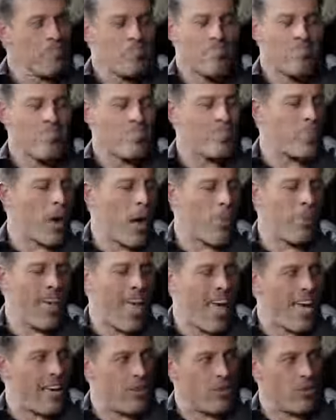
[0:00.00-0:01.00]
probably
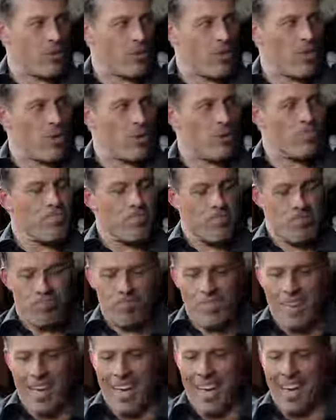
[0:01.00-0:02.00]
8 years old,
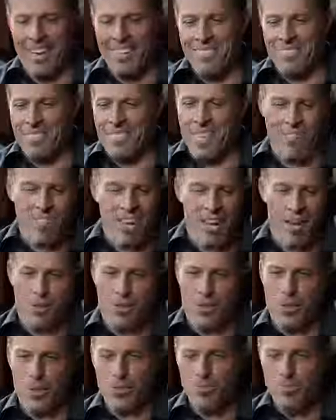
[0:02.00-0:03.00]
and 7, 8 years
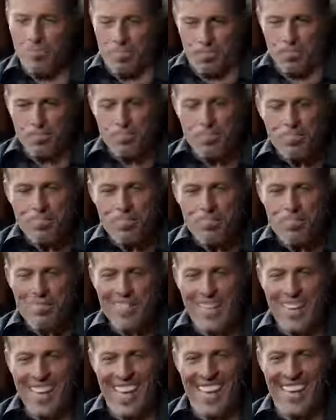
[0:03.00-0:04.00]
old.
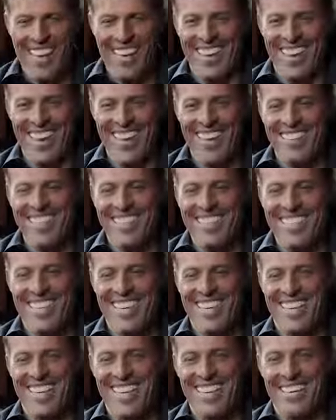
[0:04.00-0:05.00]
And
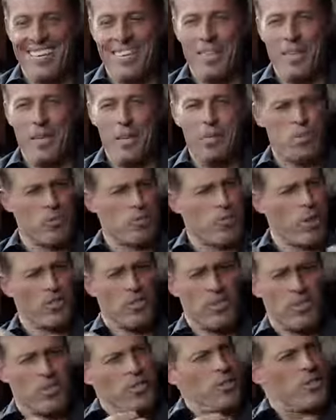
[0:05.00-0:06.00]
he was dressed in
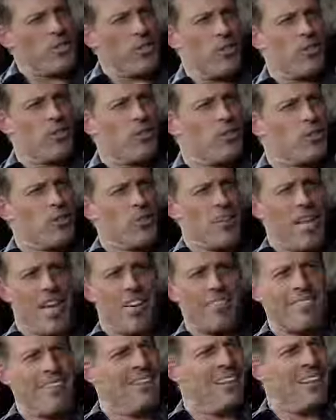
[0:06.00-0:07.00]
a suit, and he's just like,
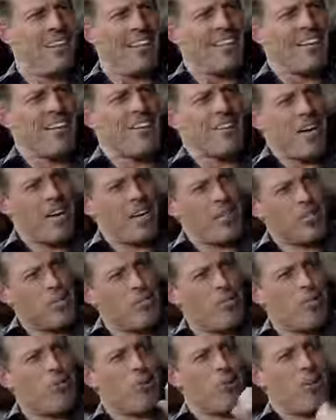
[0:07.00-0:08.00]
kind of
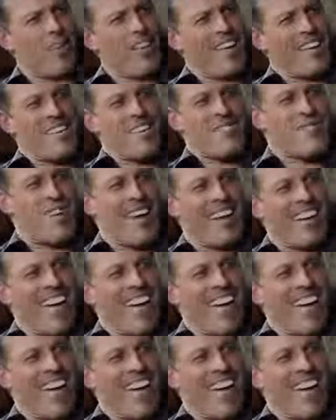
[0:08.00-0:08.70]
demure like you right now.